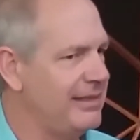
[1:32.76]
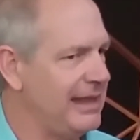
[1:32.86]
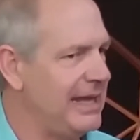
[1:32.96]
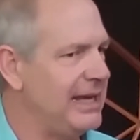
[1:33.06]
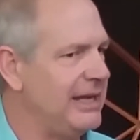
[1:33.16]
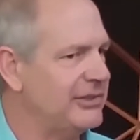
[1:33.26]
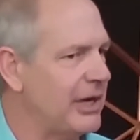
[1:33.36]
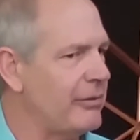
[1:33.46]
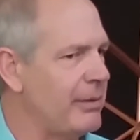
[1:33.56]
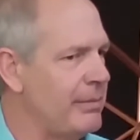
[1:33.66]
then, as
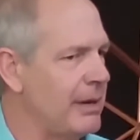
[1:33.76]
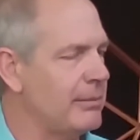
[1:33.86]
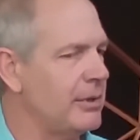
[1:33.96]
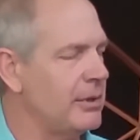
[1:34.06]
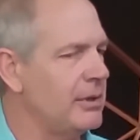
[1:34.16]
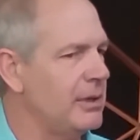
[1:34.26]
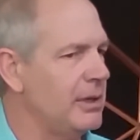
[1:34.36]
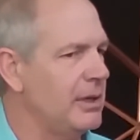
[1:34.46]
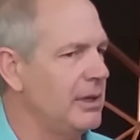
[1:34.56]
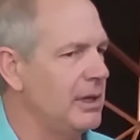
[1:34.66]
I remember,
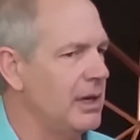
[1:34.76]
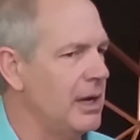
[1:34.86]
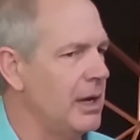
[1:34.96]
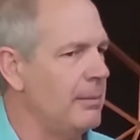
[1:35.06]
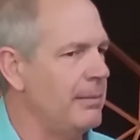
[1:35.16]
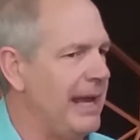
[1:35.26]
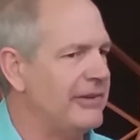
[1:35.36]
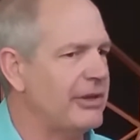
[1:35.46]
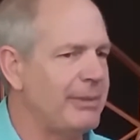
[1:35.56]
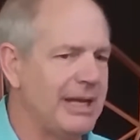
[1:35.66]

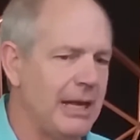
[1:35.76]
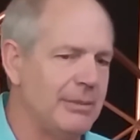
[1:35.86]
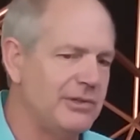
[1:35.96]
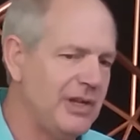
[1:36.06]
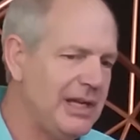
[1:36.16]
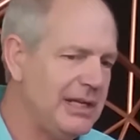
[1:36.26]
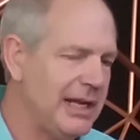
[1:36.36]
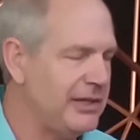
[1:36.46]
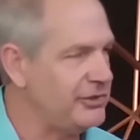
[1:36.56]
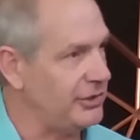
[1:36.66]
as I became a
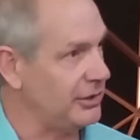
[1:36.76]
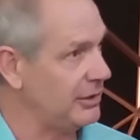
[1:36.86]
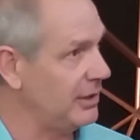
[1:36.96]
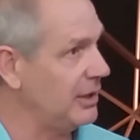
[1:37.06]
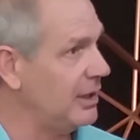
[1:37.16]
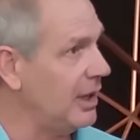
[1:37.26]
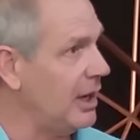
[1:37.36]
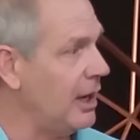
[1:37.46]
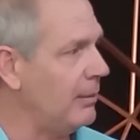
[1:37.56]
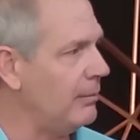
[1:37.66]
teenager,
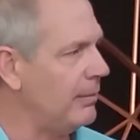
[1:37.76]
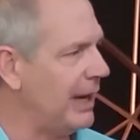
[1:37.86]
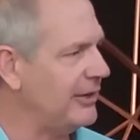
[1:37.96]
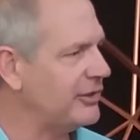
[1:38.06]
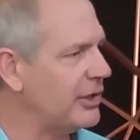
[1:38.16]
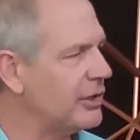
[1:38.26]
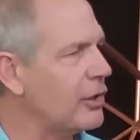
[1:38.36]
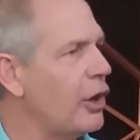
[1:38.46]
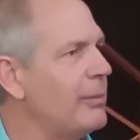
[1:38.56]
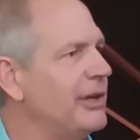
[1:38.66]
I started to
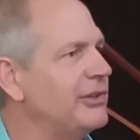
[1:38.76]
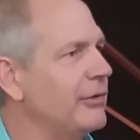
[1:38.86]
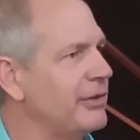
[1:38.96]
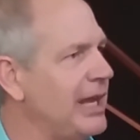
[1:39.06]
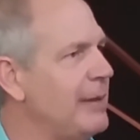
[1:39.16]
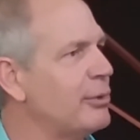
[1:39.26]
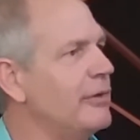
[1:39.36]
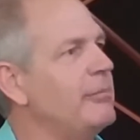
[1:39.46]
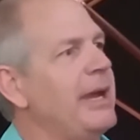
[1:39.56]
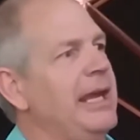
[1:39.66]
call myself the
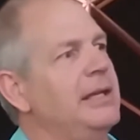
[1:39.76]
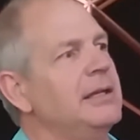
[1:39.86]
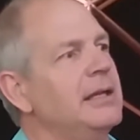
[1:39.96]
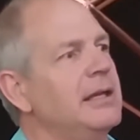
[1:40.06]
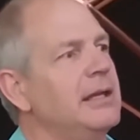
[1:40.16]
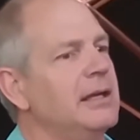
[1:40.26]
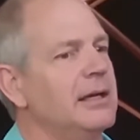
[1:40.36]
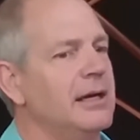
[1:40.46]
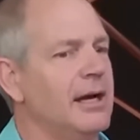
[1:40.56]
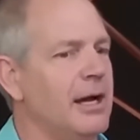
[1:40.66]
keeper of pain,
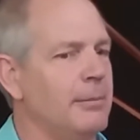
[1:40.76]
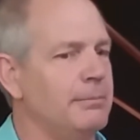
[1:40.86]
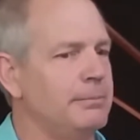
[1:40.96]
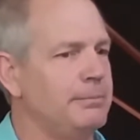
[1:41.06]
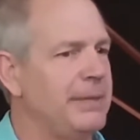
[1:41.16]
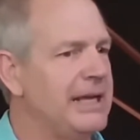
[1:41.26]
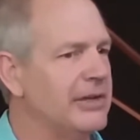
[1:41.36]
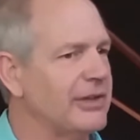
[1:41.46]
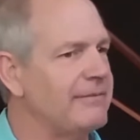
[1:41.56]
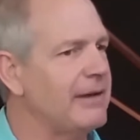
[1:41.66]

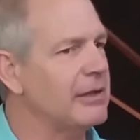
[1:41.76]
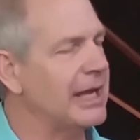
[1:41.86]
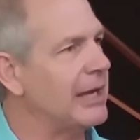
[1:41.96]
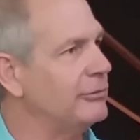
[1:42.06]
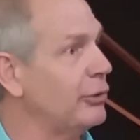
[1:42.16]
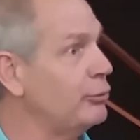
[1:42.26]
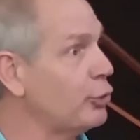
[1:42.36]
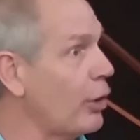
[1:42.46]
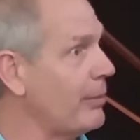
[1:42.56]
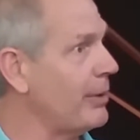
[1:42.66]
because I felt like I was
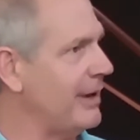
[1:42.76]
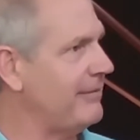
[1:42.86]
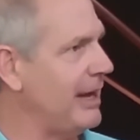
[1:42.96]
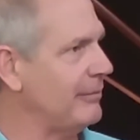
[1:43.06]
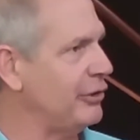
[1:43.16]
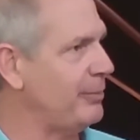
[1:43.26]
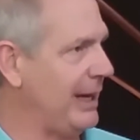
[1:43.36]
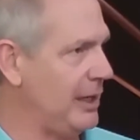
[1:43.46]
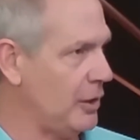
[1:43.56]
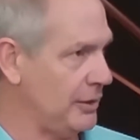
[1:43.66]
absorbing my family's
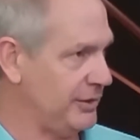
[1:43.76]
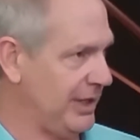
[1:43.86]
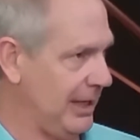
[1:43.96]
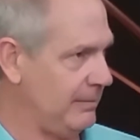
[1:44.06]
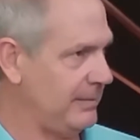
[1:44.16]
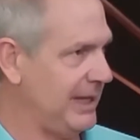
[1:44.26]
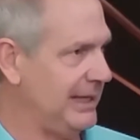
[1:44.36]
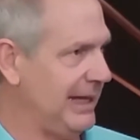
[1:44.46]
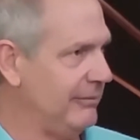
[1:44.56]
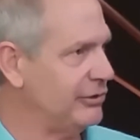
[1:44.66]
pain all the time.
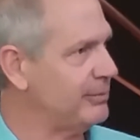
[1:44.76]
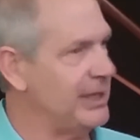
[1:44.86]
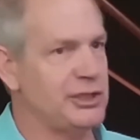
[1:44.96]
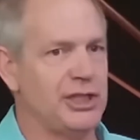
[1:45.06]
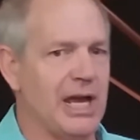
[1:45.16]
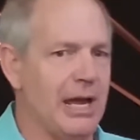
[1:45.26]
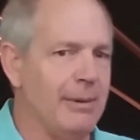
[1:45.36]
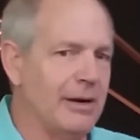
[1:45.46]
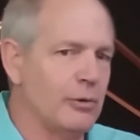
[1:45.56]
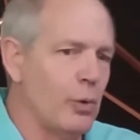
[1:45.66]
That was my
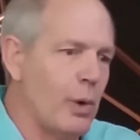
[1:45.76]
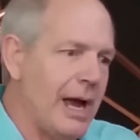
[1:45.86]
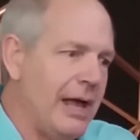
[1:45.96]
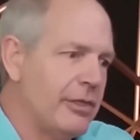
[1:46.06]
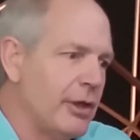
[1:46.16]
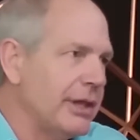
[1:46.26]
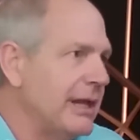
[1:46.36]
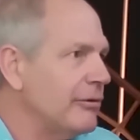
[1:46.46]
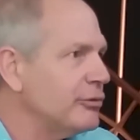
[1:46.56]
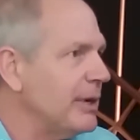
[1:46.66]
job. I don't know why I thought
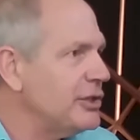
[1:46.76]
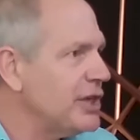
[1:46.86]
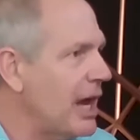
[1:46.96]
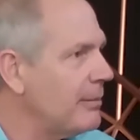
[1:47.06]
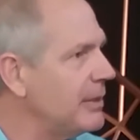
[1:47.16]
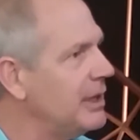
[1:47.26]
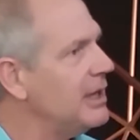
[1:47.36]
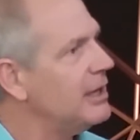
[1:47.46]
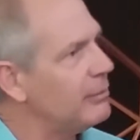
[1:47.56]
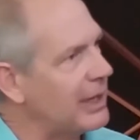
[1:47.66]
that was my job,
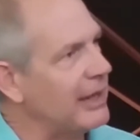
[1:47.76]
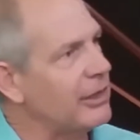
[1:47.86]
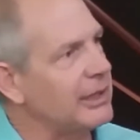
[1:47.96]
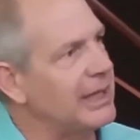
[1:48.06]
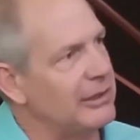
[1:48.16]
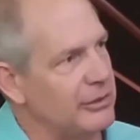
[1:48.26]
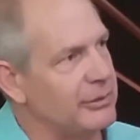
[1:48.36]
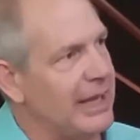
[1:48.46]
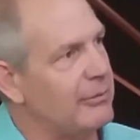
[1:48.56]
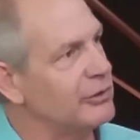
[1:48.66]
but I thought
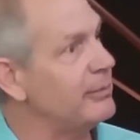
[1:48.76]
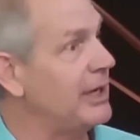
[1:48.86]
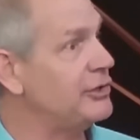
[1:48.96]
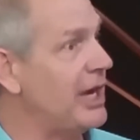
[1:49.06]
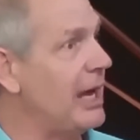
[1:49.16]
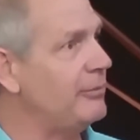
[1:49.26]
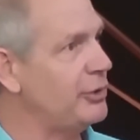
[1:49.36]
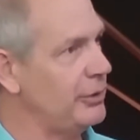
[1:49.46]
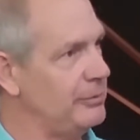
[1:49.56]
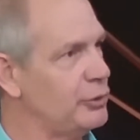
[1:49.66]
that was my job,
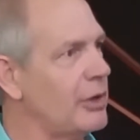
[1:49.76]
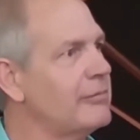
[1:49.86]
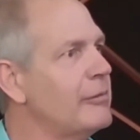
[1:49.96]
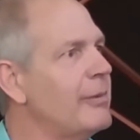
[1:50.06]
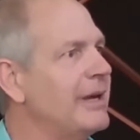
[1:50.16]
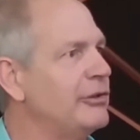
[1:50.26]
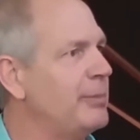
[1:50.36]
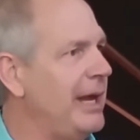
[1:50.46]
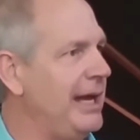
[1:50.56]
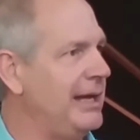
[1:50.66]
to absorb everybody's
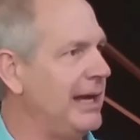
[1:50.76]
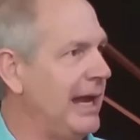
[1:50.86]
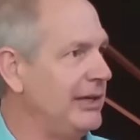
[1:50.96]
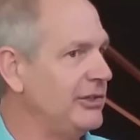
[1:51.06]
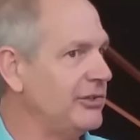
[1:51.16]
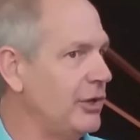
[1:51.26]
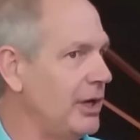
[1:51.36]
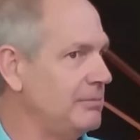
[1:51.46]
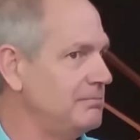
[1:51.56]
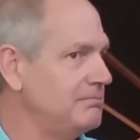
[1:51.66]
pain, and I just
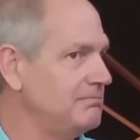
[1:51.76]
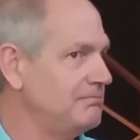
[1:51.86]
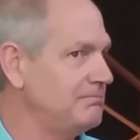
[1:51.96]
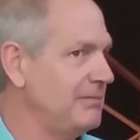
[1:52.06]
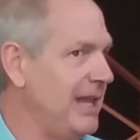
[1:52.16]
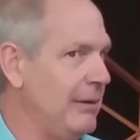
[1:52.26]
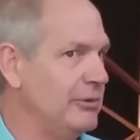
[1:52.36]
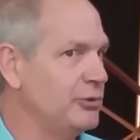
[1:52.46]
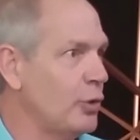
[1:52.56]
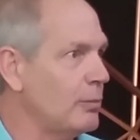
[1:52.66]
thought that
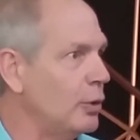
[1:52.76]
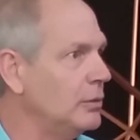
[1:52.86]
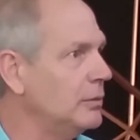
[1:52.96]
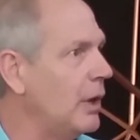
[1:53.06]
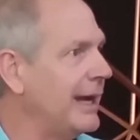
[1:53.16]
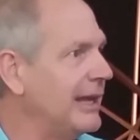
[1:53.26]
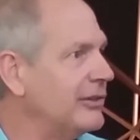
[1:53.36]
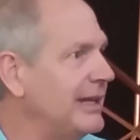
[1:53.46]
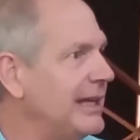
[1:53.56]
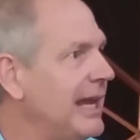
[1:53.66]
was normal. I
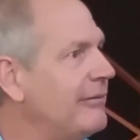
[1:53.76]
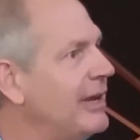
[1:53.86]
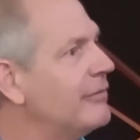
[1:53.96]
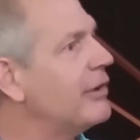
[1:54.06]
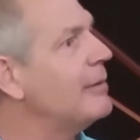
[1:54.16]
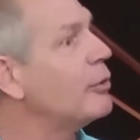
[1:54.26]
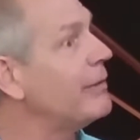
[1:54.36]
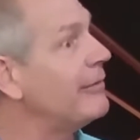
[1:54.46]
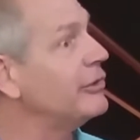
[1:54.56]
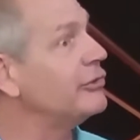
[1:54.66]
guess I didn't have any frame
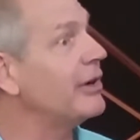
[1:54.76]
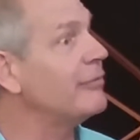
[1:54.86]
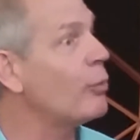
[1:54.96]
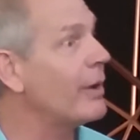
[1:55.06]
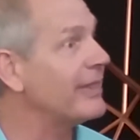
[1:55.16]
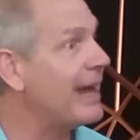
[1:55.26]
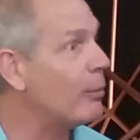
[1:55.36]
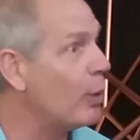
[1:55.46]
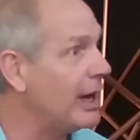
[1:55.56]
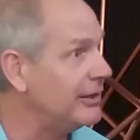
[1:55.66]
of reference for even what
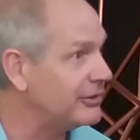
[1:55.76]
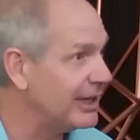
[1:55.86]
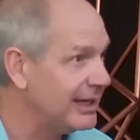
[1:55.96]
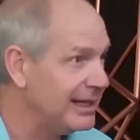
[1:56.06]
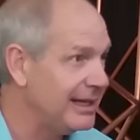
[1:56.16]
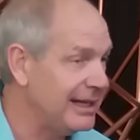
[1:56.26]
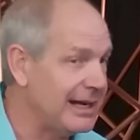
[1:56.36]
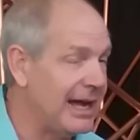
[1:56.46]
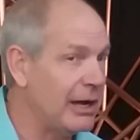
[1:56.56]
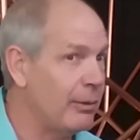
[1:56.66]
that was.
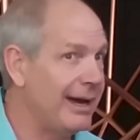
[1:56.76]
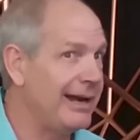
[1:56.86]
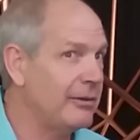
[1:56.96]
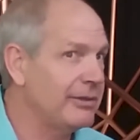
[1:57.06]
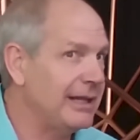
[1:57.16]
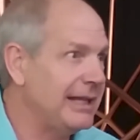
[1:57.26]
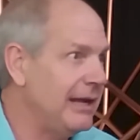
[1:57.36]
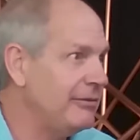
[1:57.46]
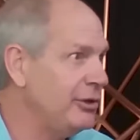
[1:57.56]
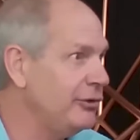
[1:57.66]
In Iowa, I don't think they
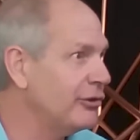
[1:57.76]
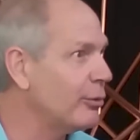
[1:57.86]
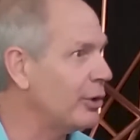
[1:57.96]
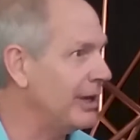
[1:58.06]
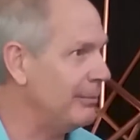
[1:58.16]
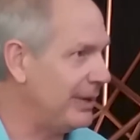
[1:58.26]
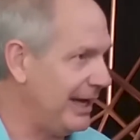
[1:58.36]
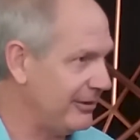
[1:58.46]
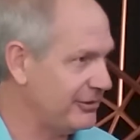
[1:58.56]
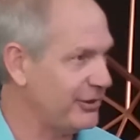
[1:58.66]
even use the word
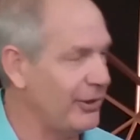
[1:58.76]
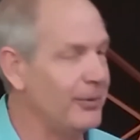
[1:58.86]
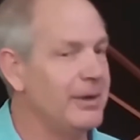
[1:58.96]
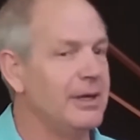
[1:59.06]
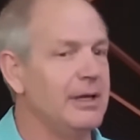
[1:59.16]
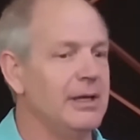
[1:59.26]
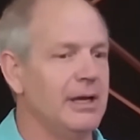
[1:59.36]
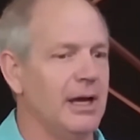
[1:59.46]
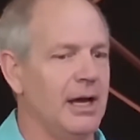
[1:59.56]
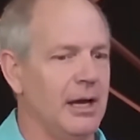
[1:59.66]
empath. So
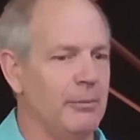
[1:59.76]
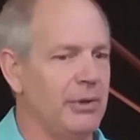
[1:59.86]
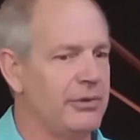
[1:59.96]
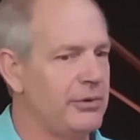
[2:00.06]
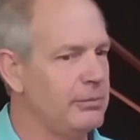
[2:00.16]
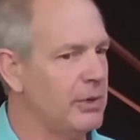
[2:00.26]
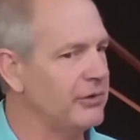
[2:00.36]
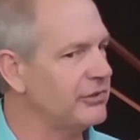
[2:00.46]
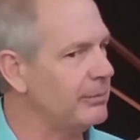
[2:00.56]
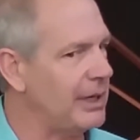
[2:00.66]
went through
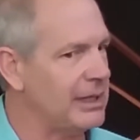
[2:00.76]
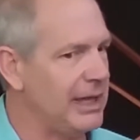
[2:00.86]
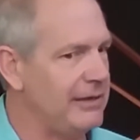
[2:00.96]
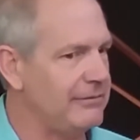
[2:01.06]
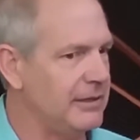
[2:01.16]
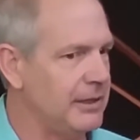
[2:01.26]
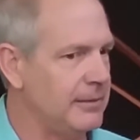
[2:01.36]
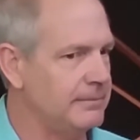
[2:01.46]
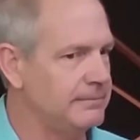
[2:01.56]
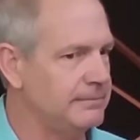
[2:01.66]
most of my life
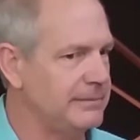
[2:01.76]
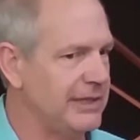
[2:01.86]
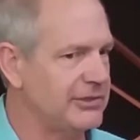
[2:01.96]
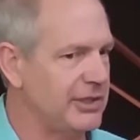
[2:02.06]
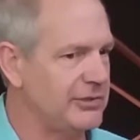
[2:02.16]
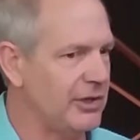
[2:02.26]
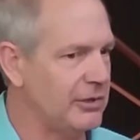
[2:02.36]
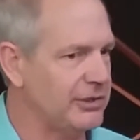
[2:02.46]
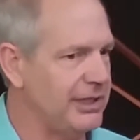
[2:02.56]
as an adult